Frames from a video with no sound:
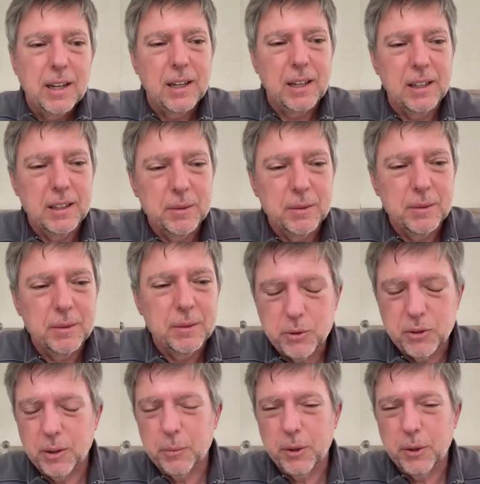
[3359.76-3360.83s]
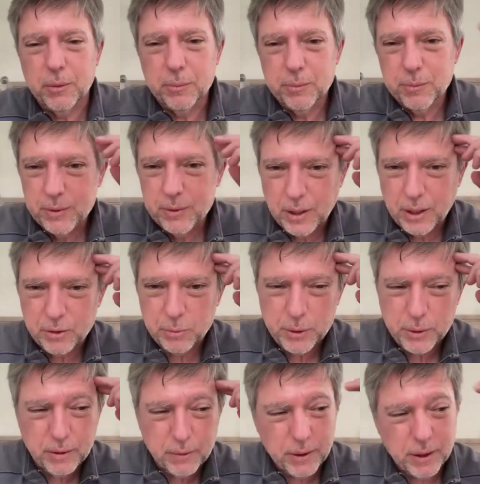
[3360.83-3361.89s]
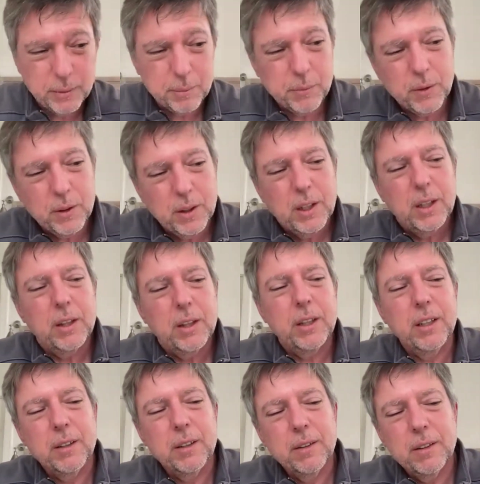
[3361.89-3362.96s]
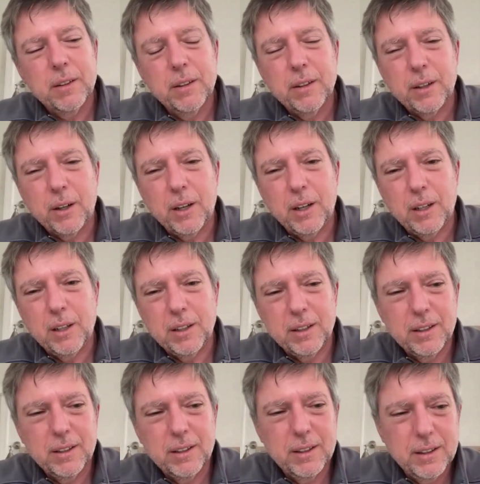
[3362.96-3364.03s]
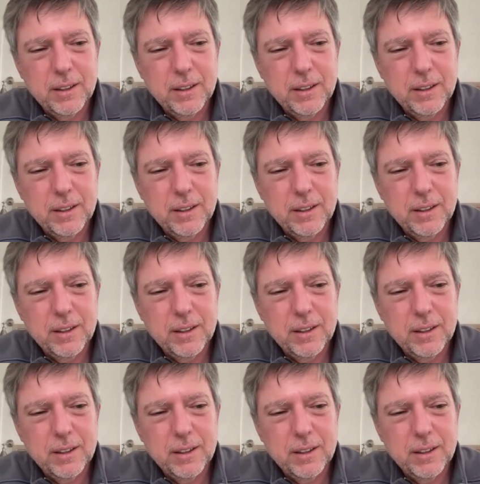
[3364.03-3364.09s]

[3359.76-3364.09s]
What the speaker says: I'm sorry, I'm a little lost my train of thought. They're all,